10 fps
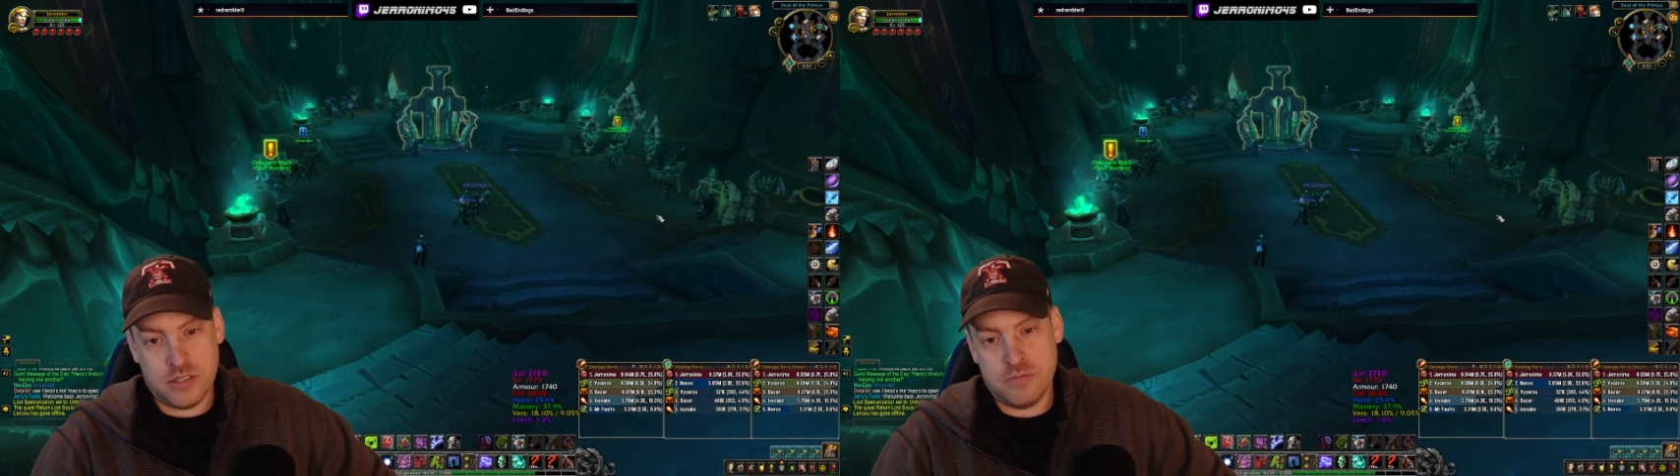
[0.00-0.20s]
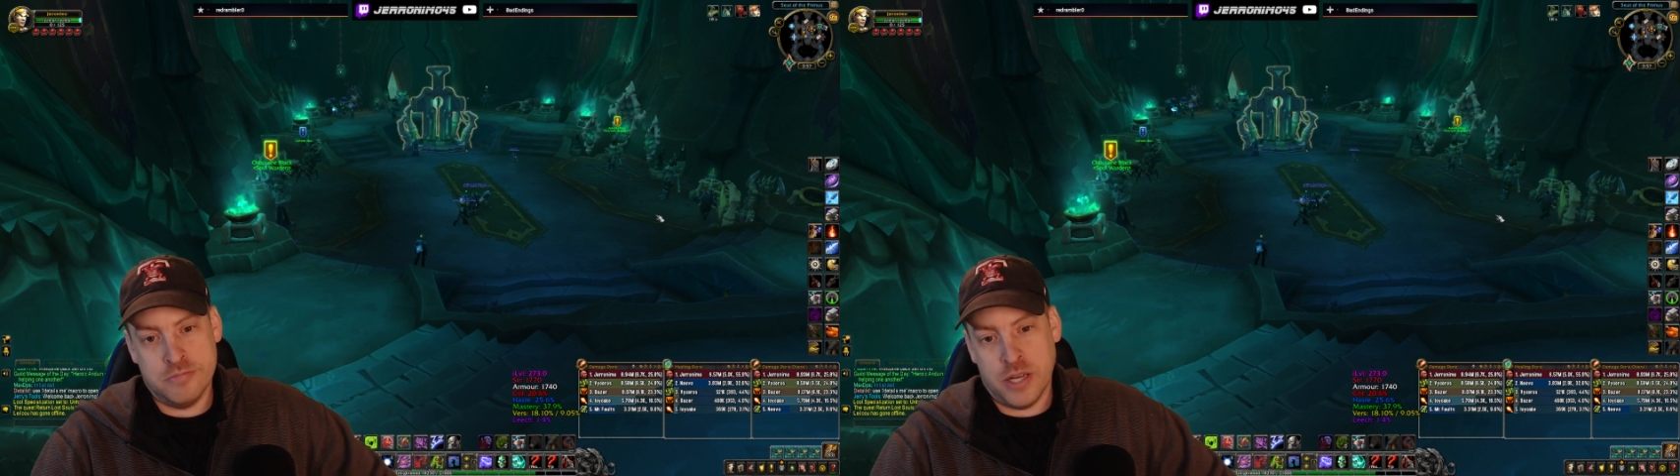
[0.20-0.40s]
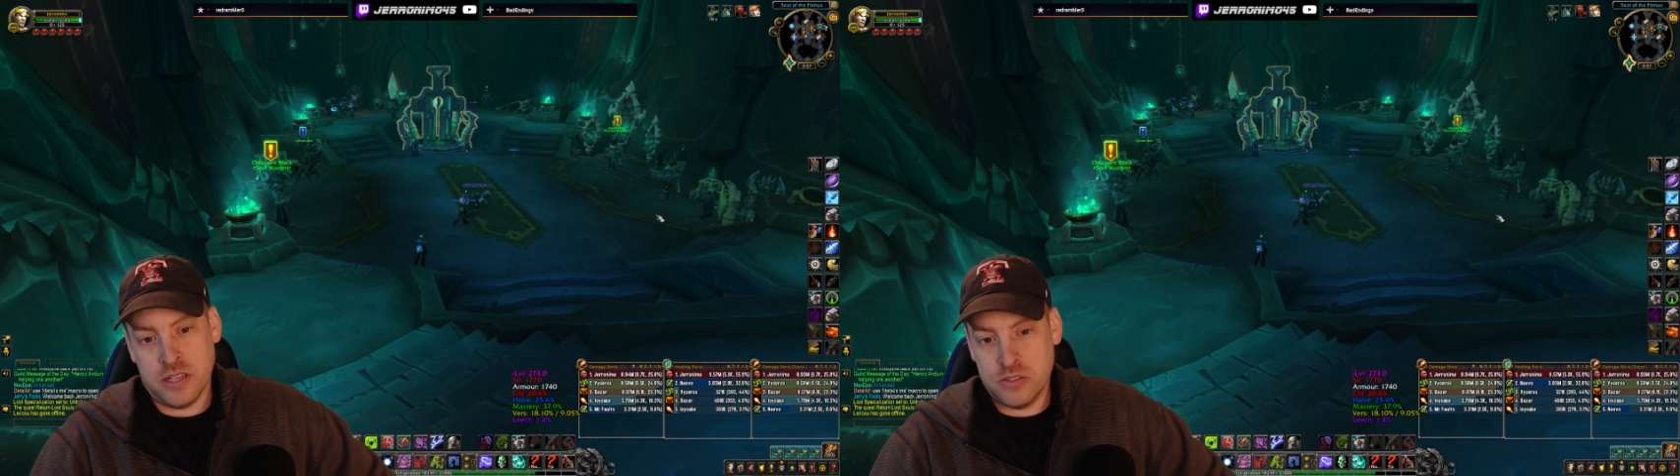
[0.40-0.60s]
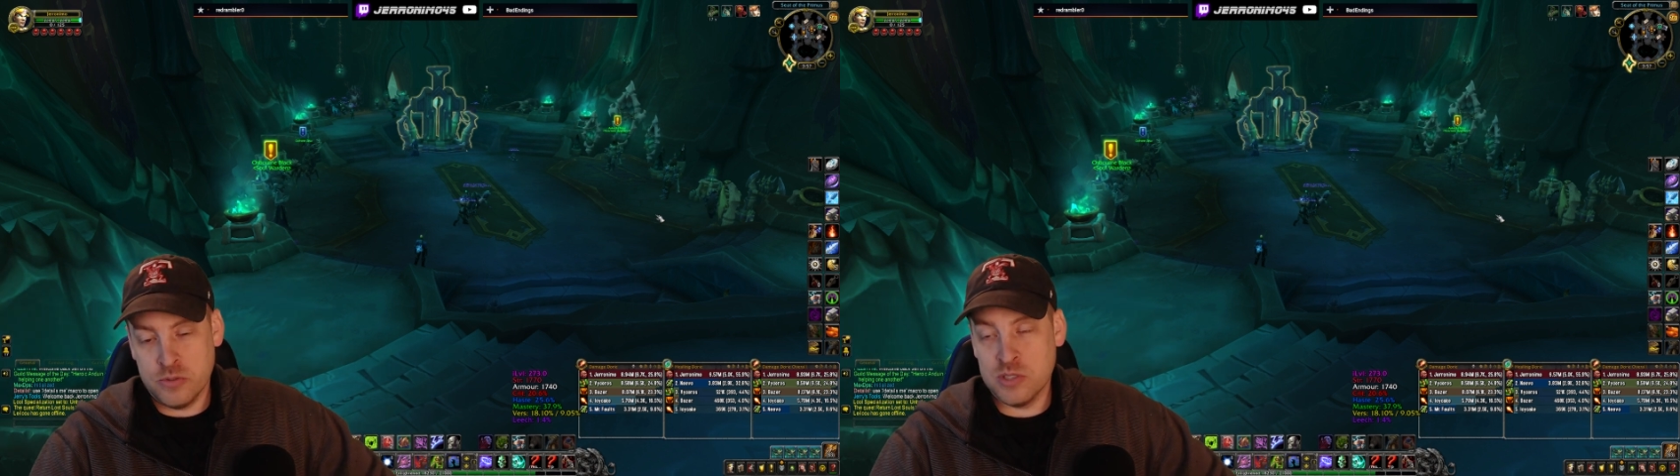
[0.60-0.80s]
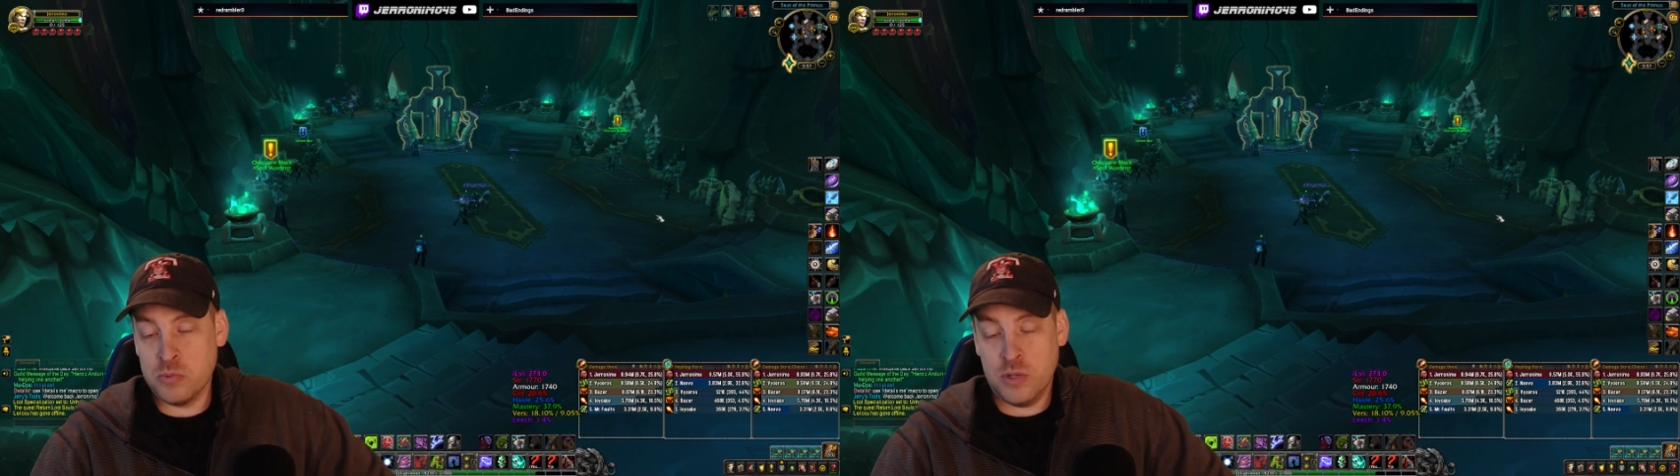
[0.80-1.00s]
not do
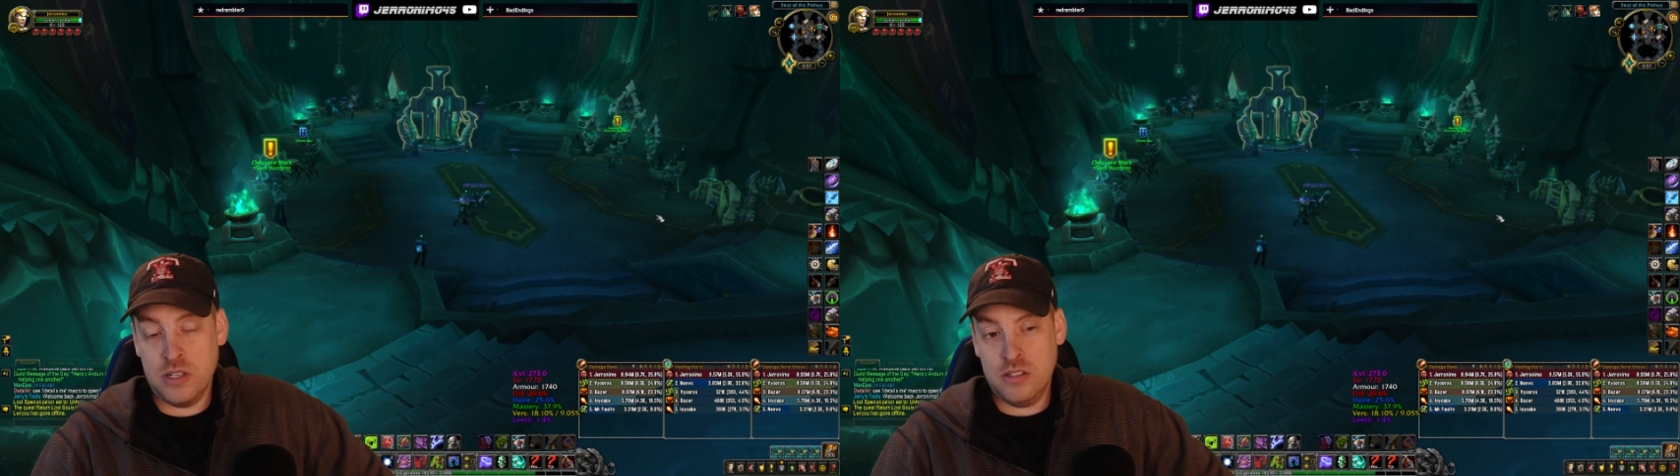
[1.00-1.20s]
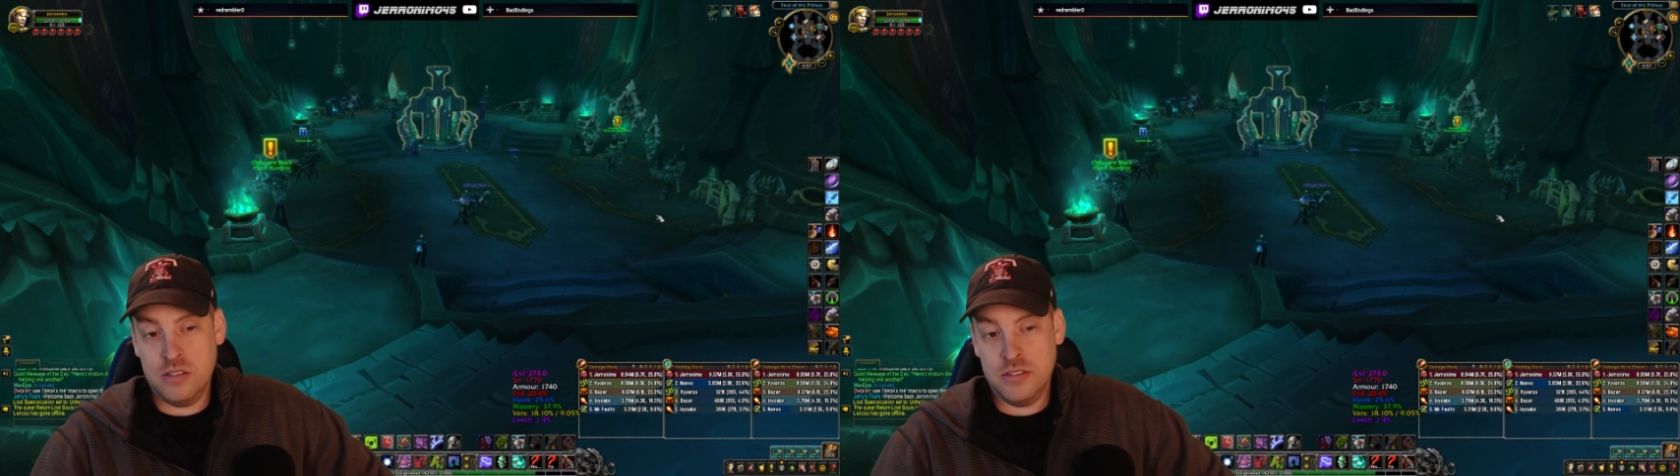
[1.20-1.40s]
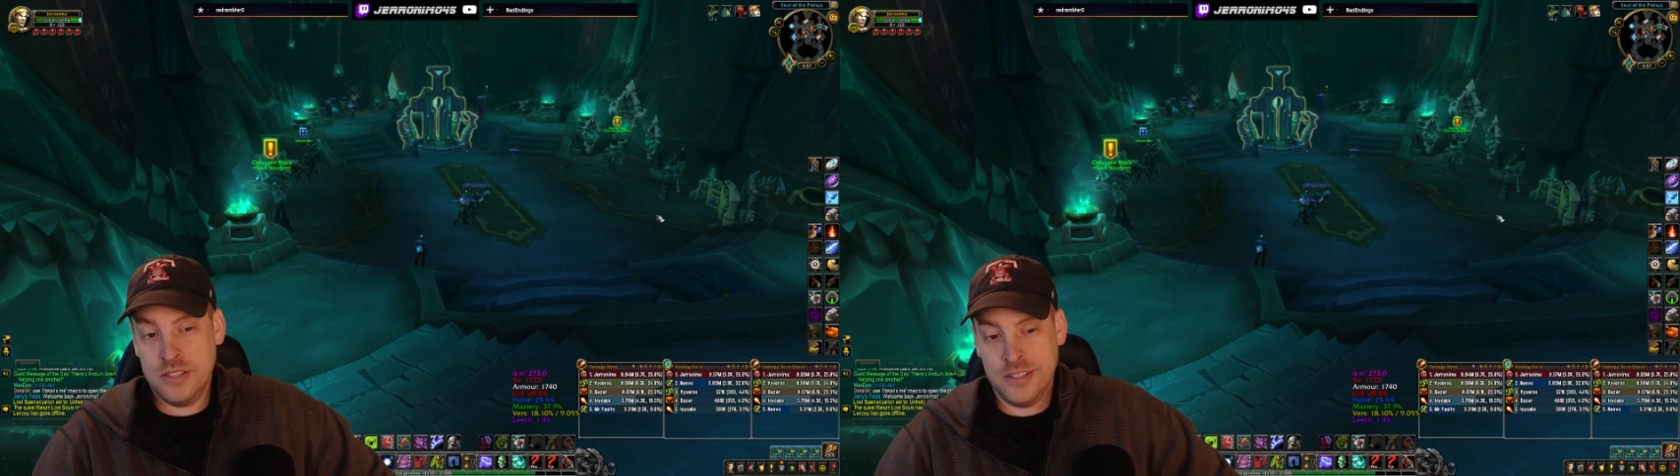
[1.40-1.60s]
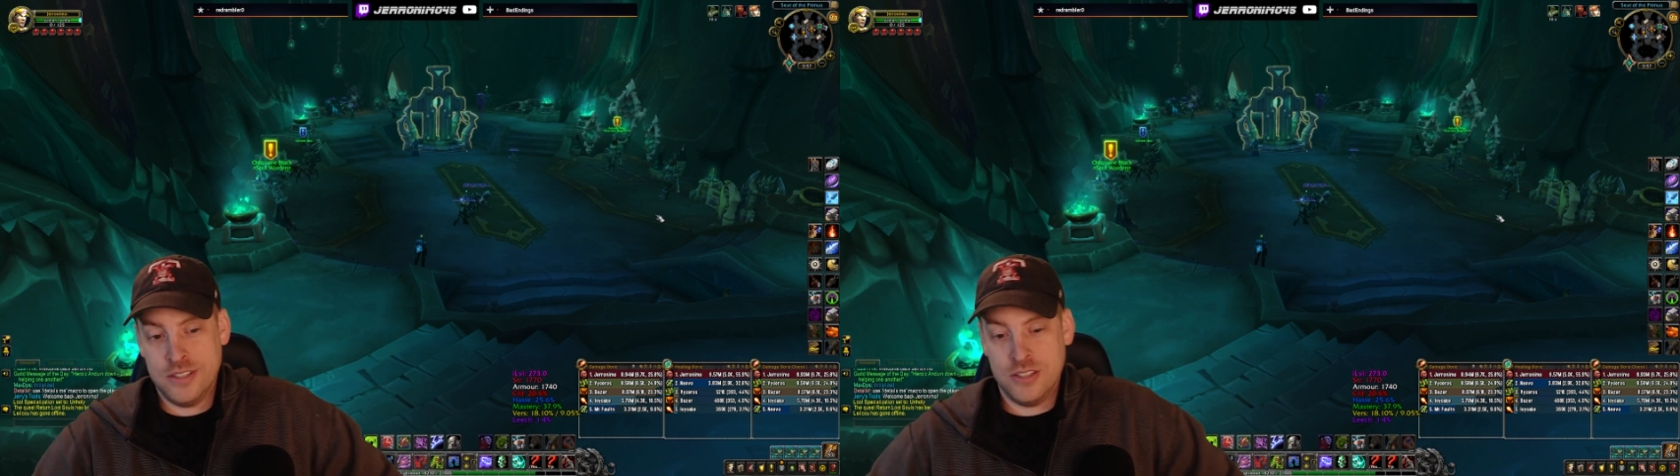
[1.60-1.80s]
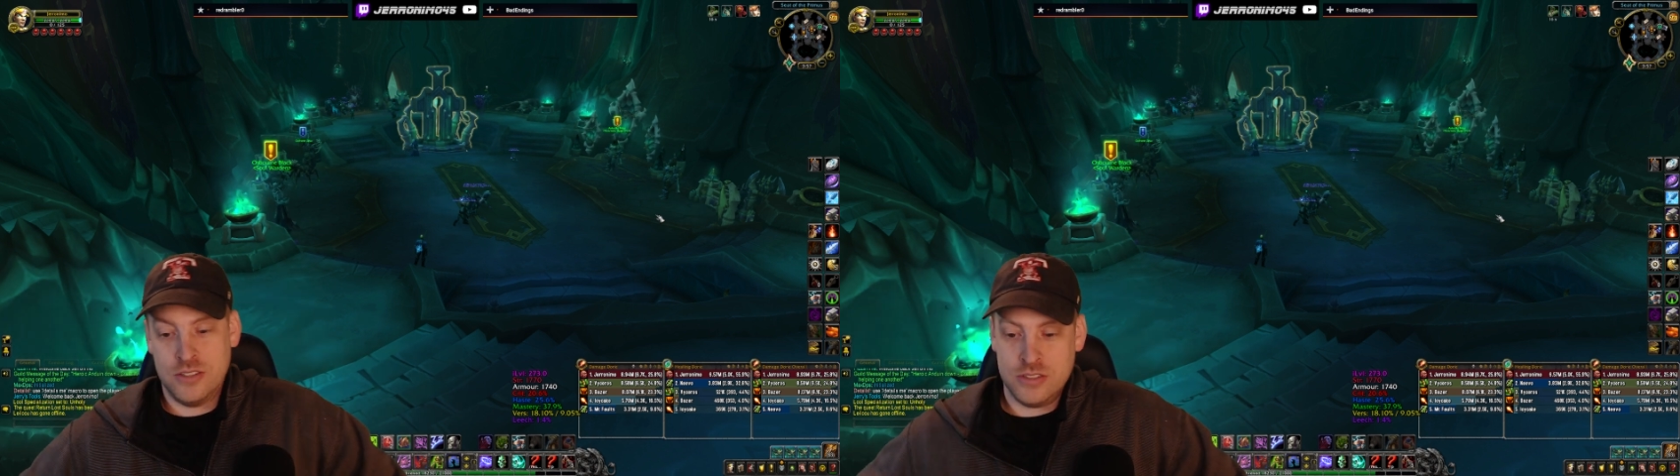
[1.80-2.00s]
as well in a
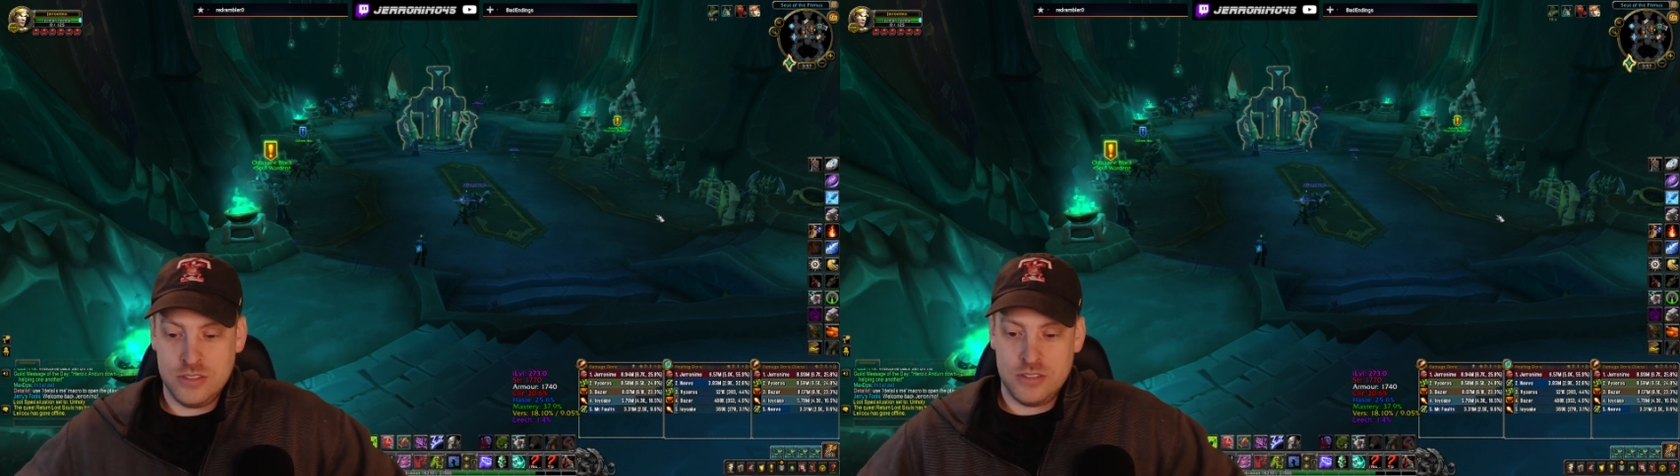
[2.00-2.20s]
dungeon.